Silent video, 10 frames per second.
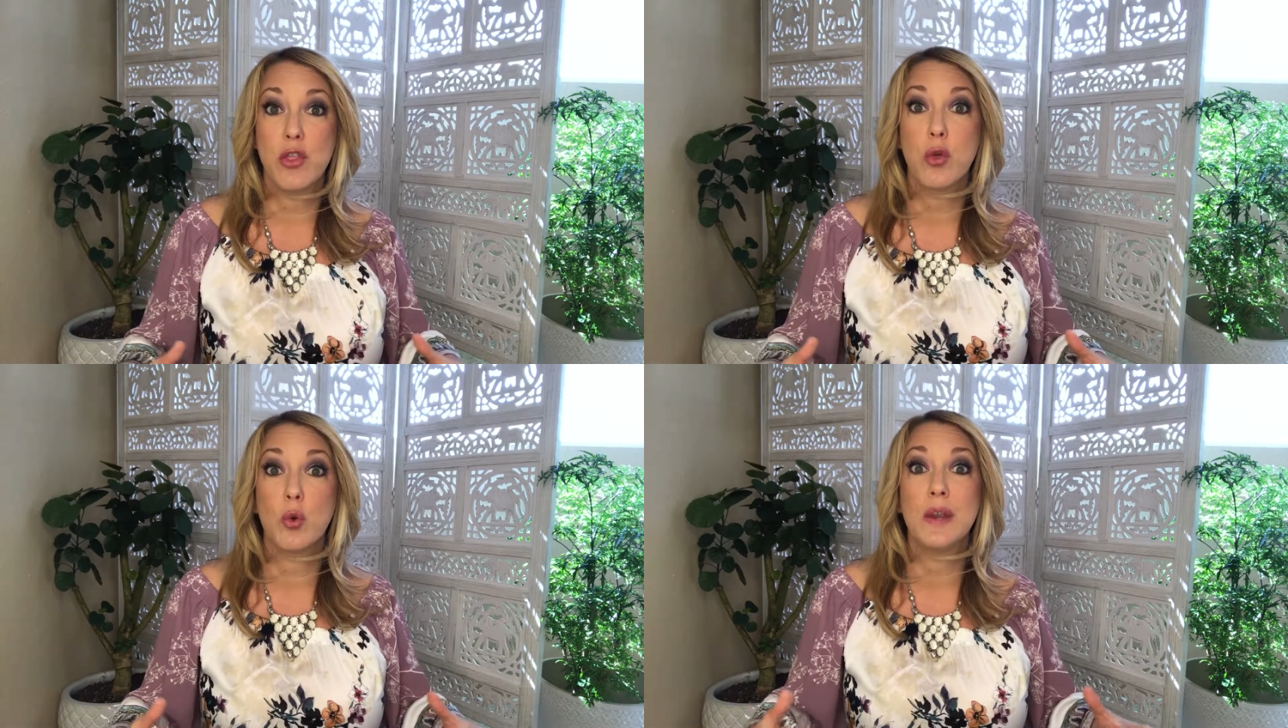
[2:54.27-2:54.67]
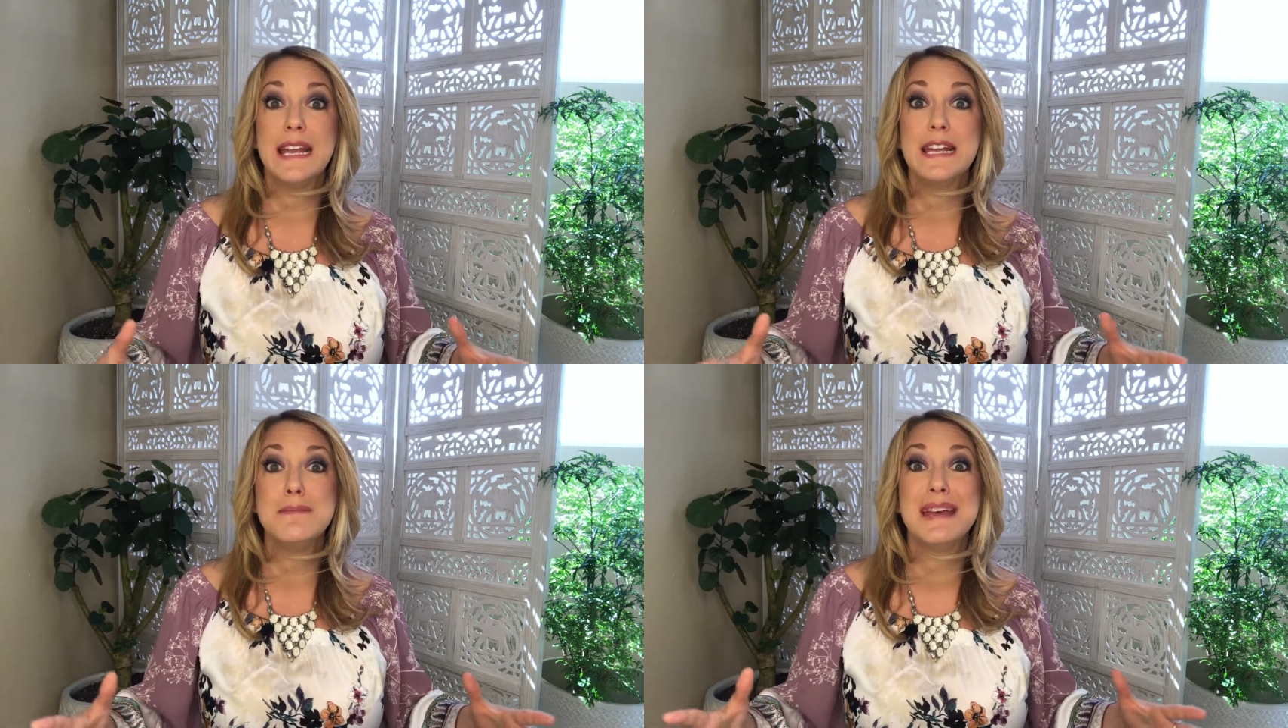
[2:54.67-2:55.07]

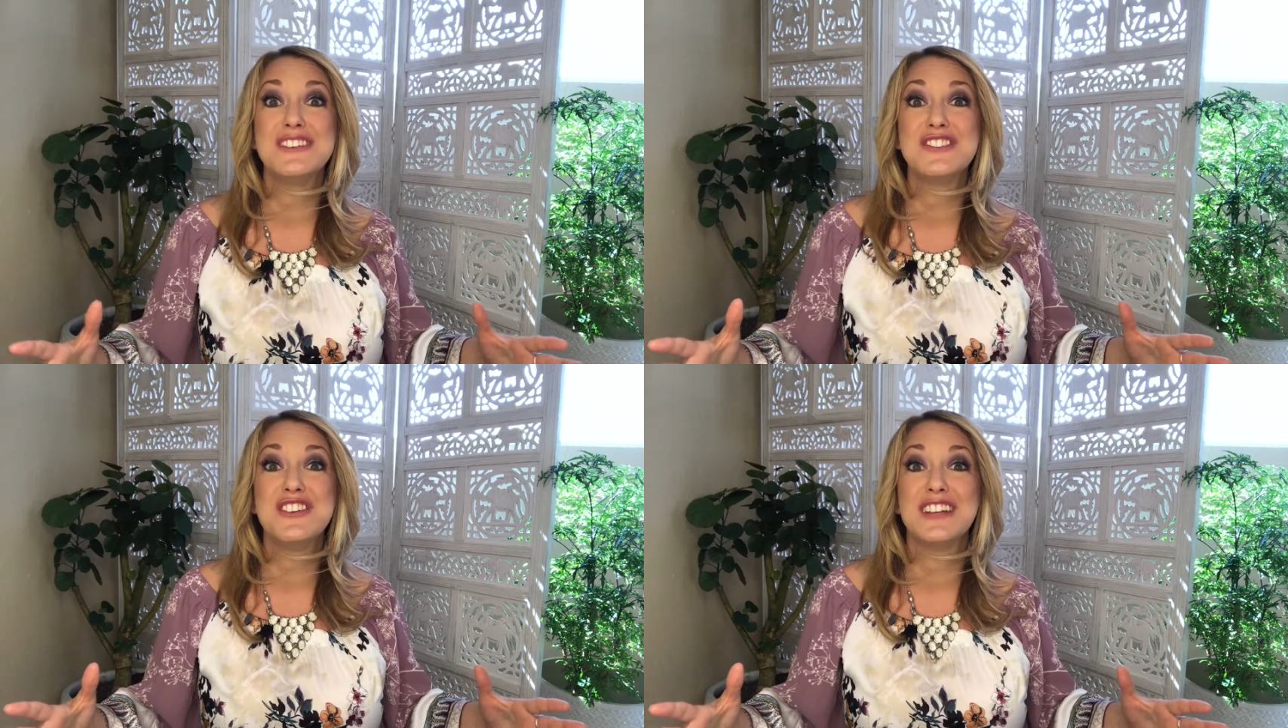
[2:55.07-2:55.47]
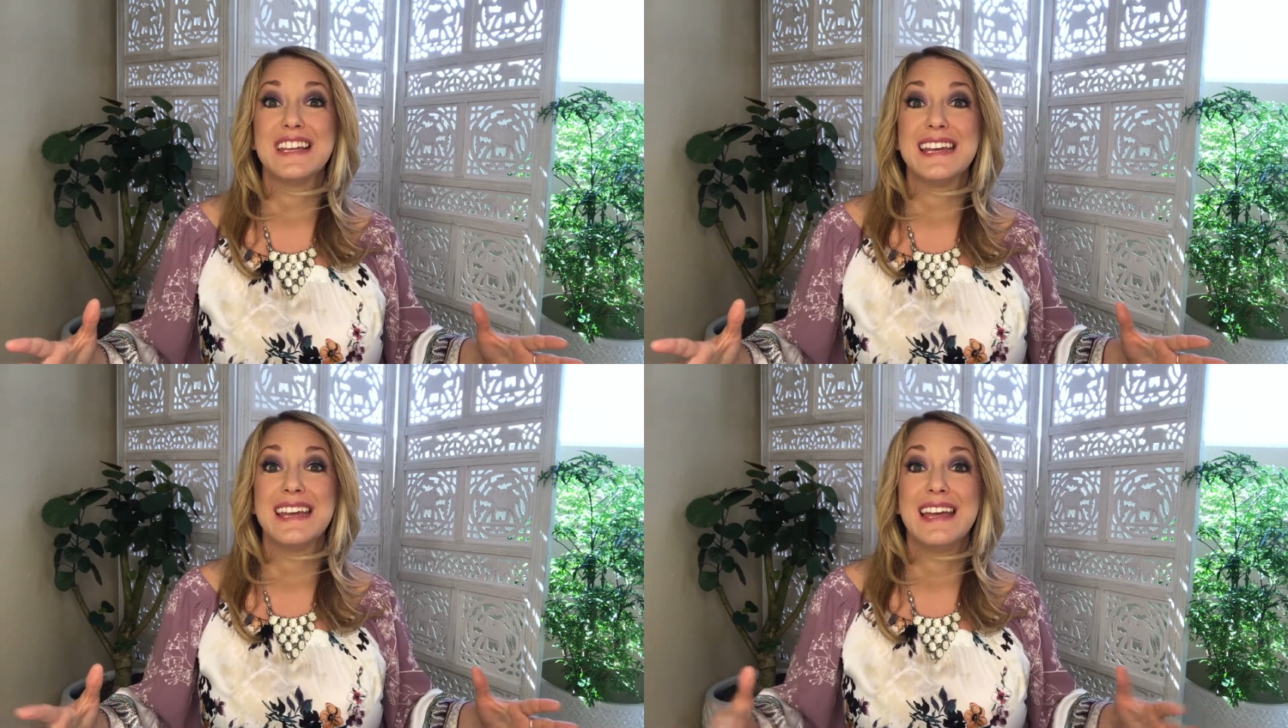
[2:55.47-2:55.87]

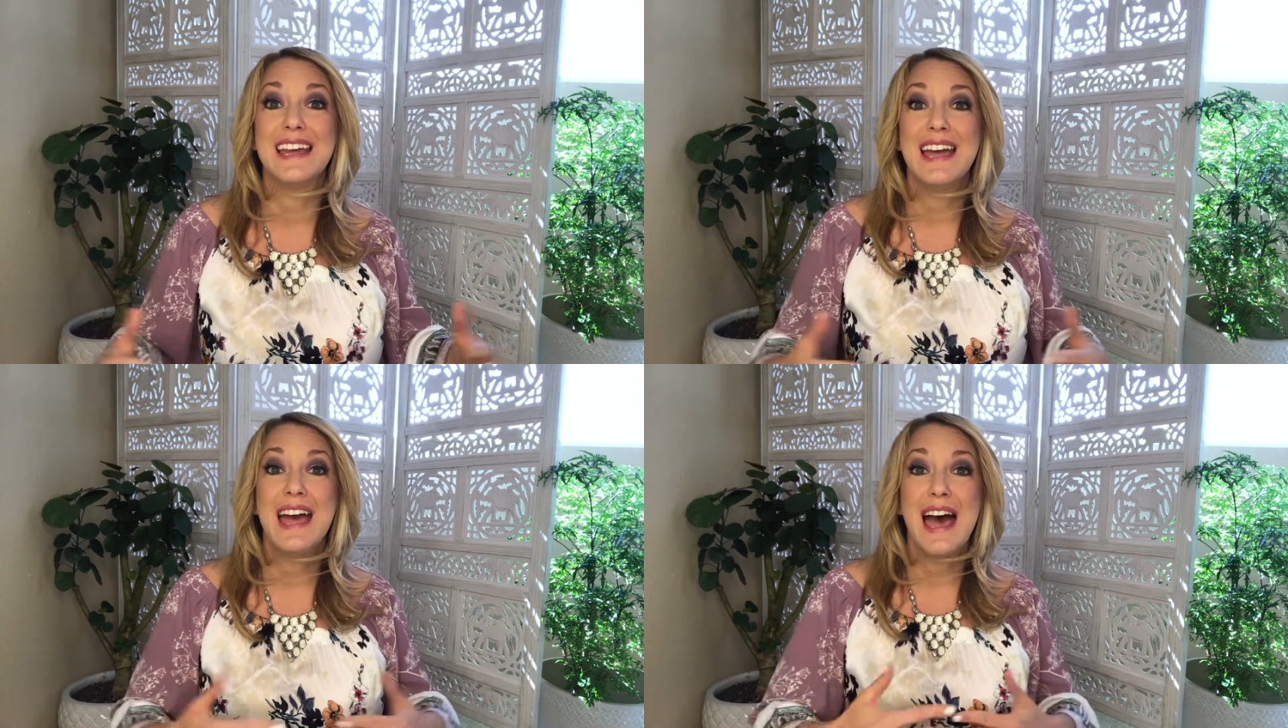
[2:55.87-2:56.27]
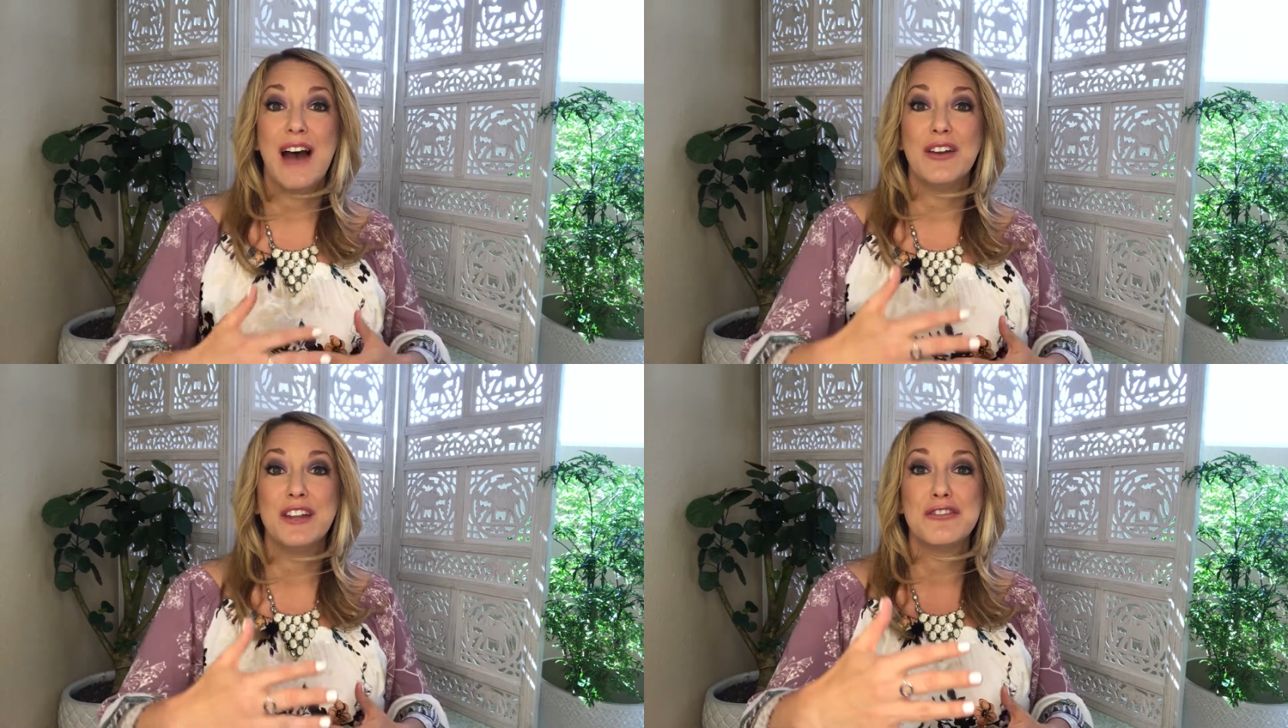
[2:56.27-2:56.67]
three-dimensionally,
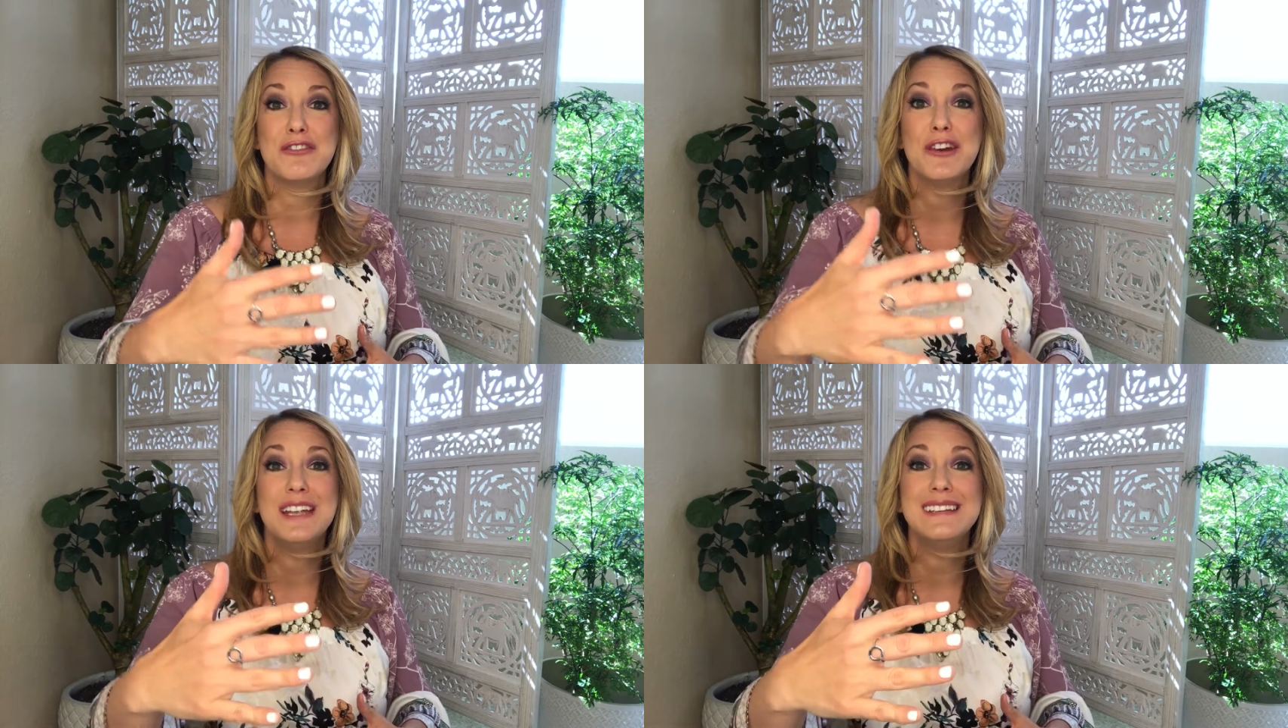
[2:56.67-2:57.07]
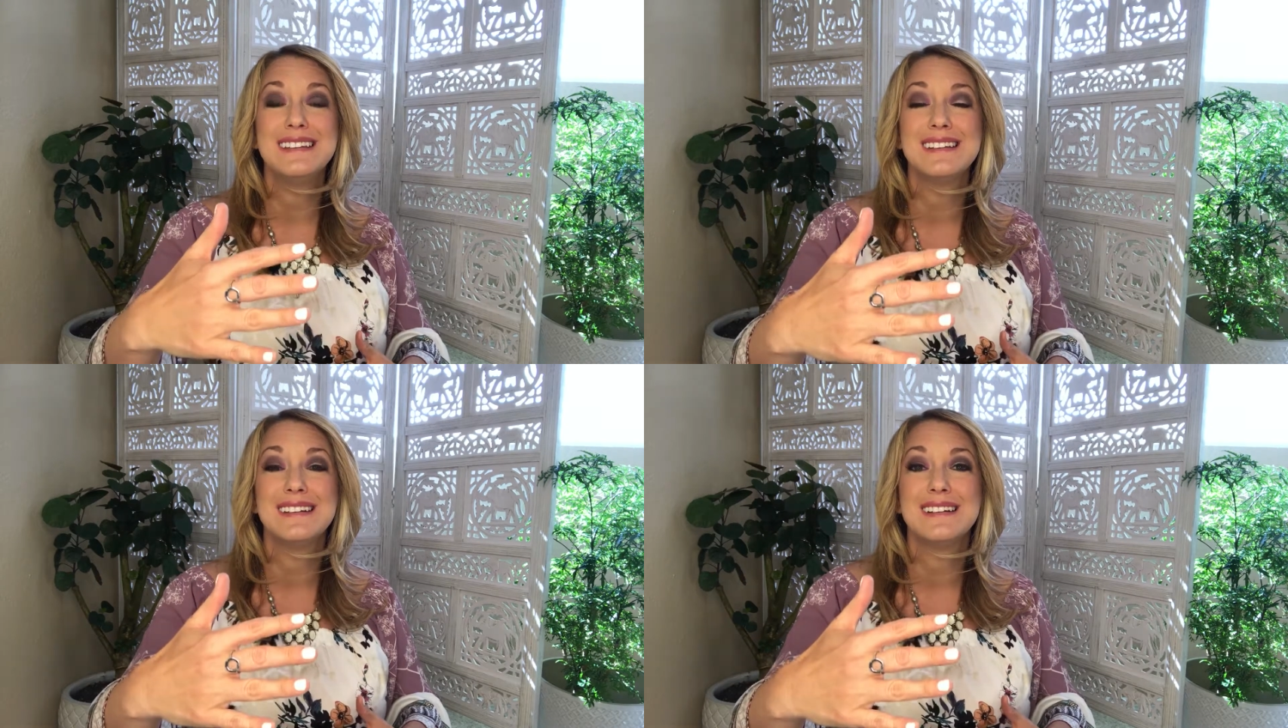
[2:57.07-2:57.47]
out in front,